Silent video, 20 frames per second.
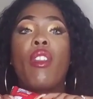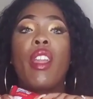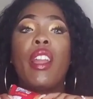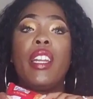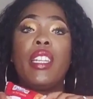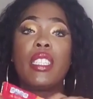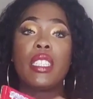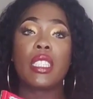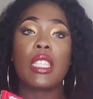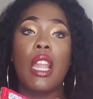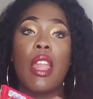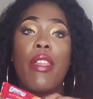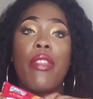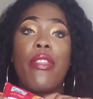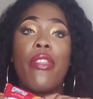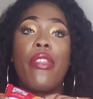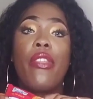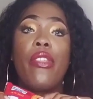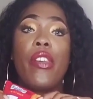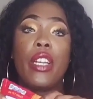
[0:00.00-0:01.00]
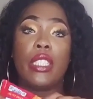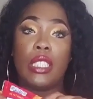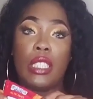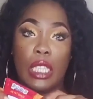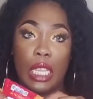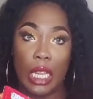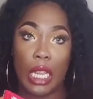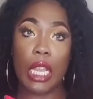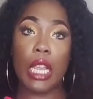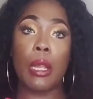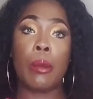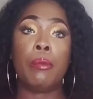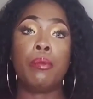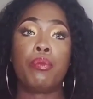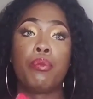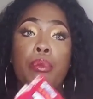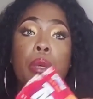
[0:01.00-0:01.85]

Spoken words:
is the tea.